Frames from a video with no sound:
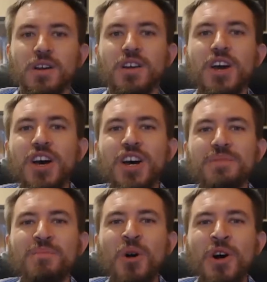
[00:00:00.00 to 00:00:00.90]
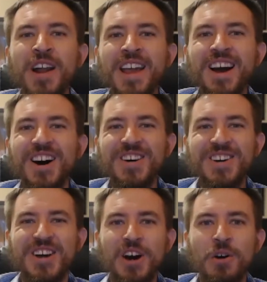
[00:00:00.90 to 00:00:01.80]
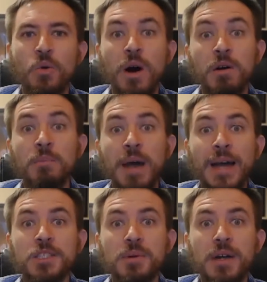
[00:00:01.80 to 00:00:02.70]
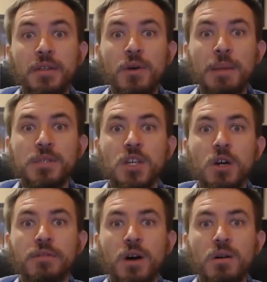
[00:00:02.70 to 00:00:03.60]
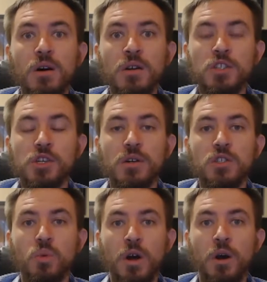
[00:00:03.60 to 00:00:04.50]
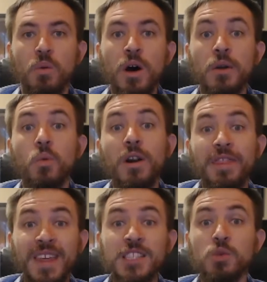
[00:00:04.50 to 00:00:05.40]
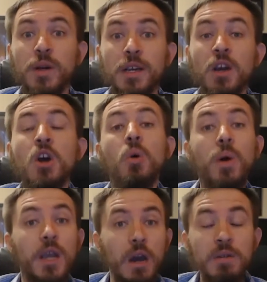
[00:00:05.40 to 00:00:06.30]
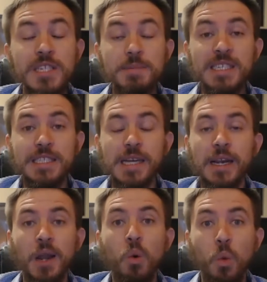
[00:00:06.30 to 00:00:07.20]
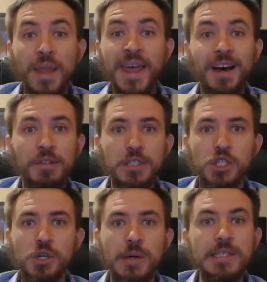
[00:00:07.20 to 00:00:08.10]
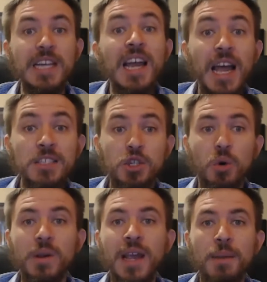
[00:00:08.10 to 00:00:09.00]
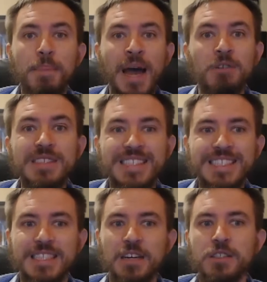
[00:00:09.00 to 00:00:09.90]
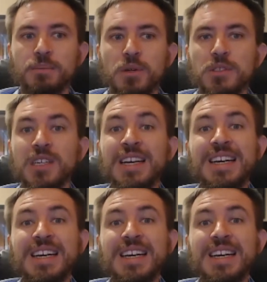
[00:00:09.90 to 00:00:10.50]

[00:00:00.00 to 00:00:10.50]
Good morning, Hong Kong. Welcome back to another episode of Hong Kong Insurance 101, where this week we're going to be sticking with health insurance and talking about deductibles.